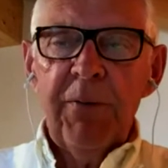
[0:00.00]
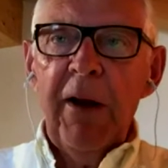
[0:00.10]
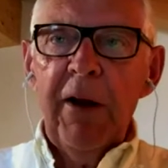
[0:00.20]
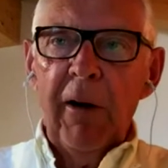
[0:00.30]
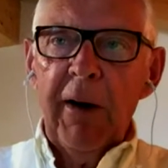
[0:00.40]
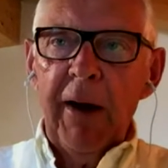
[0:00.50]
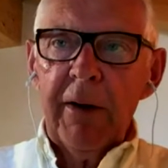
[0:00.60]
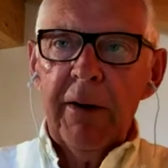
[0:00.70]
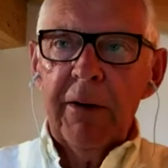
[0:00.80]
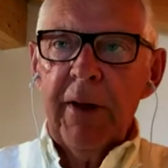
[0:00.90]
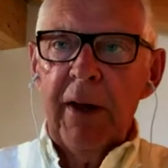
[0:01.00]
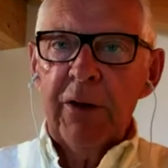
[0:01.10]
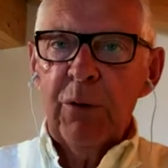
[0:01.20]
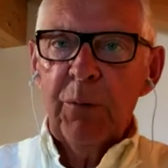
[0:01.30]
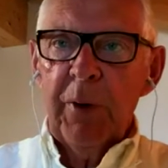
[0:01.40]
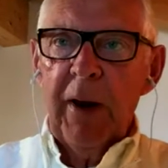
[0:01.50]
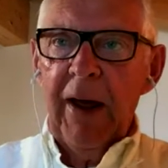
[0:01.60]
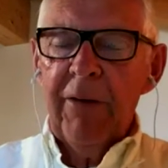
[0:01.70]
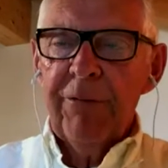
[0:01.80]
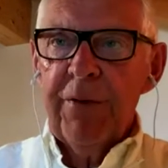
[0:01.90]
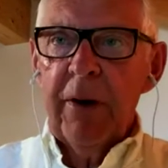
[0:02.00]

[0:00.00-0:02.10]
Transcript: very unlikely that you will have